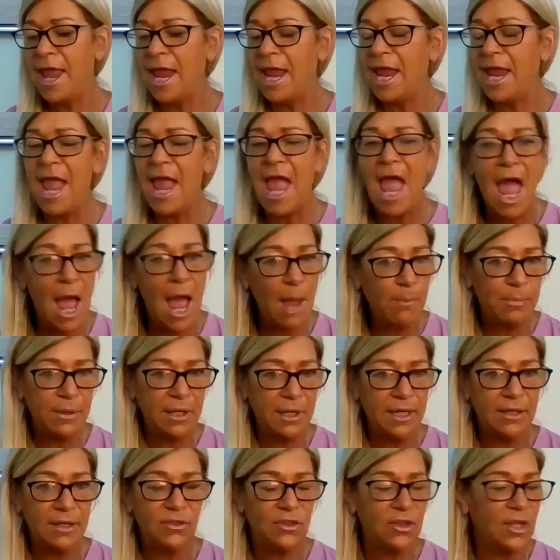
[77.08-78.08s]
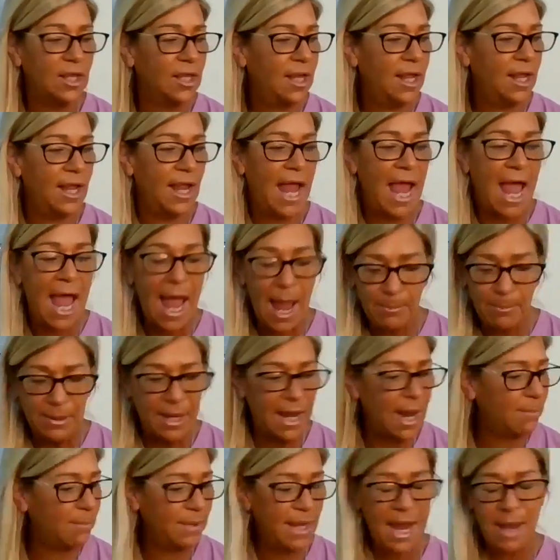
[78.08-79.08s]
a happy,
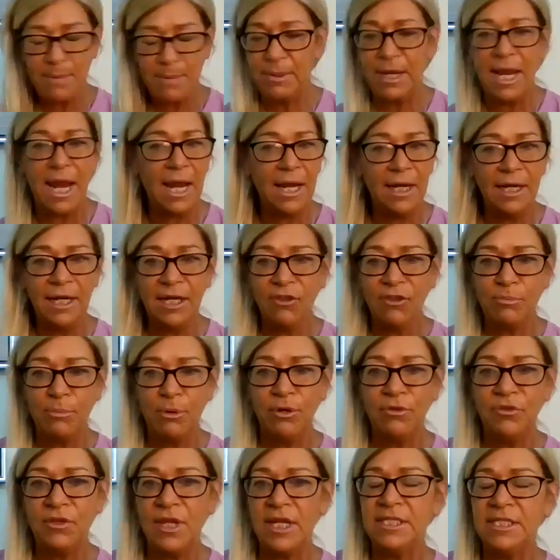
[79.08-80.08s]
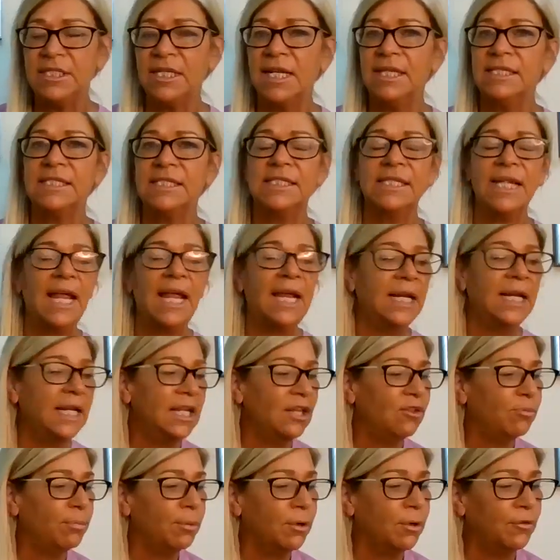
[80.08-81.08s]
happy, happy, happy 80th birthday. Today's his
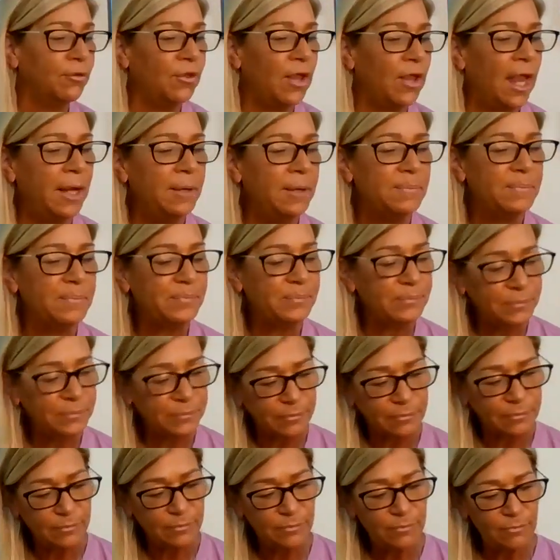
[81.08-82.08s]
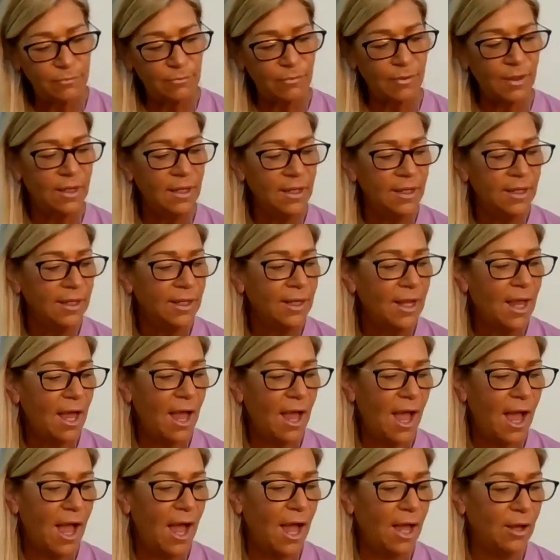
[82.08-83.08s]
80th birthday.
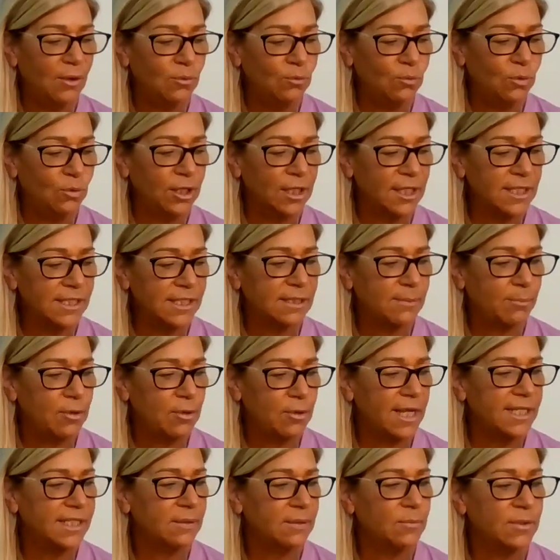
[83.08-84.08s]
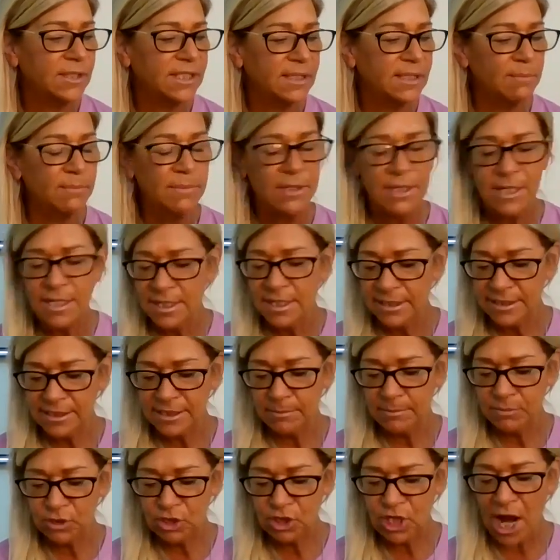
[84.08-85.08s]
Uh, we're going to surprise him with some
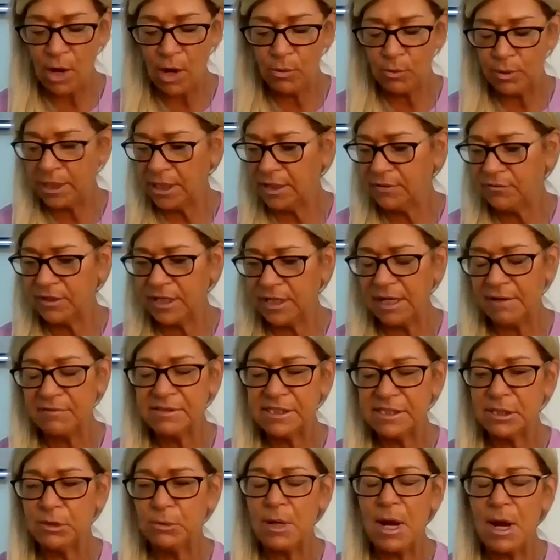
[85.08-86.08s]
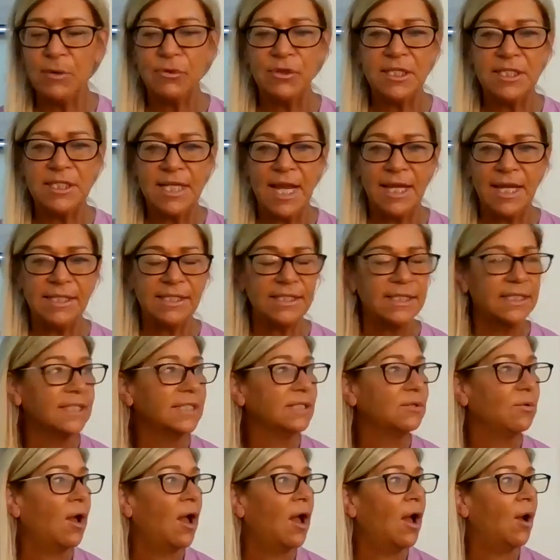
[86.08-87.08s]
some showering of gifts throughout the day
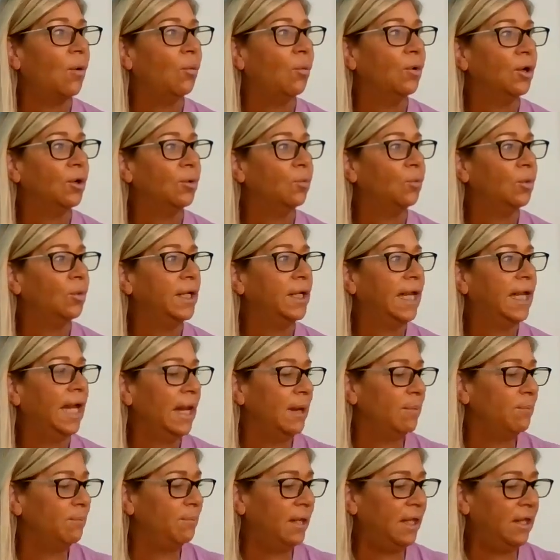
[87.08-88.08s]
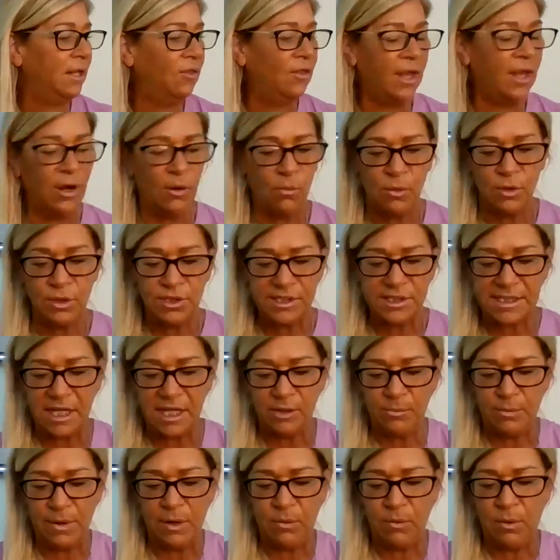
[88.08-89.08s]
since uh, we're, we can't be there, and we'll
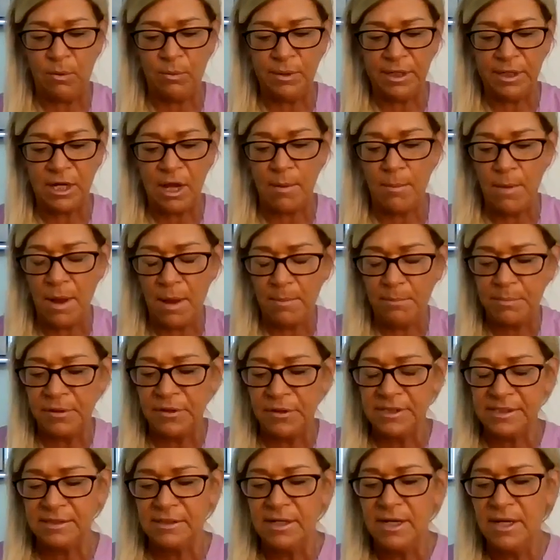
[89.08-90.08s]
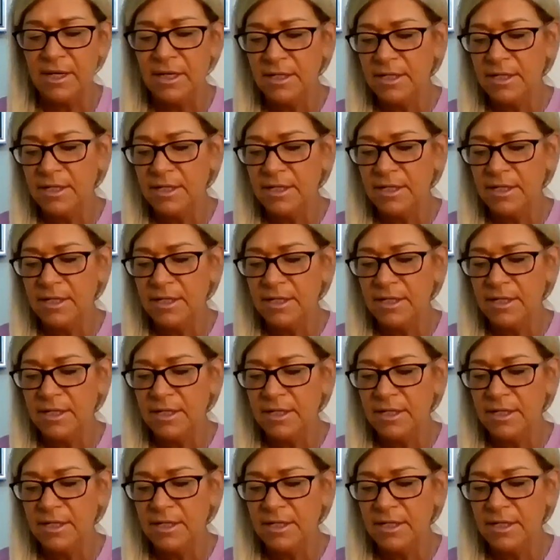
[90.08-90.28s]
celebrate when we come up in the